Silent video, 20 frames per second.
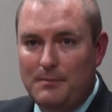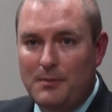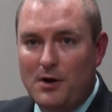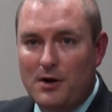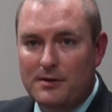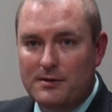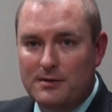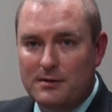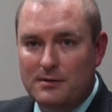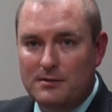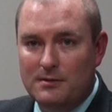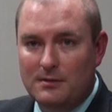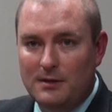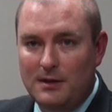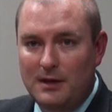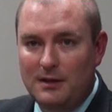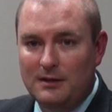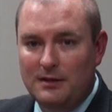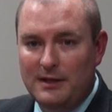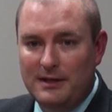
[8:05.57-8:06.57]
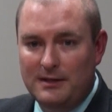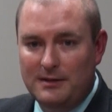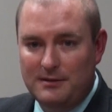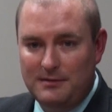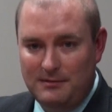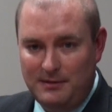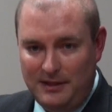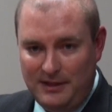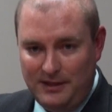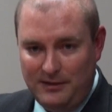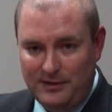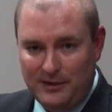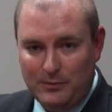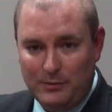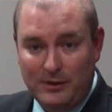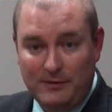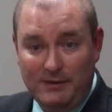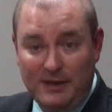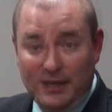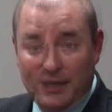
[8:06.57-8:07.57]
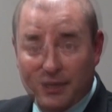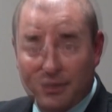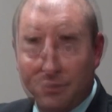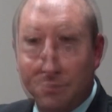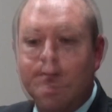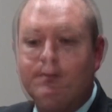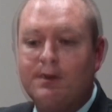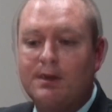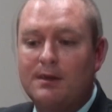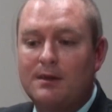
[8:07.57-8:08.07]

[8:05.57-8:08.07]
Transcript: partner unlike any that we've had.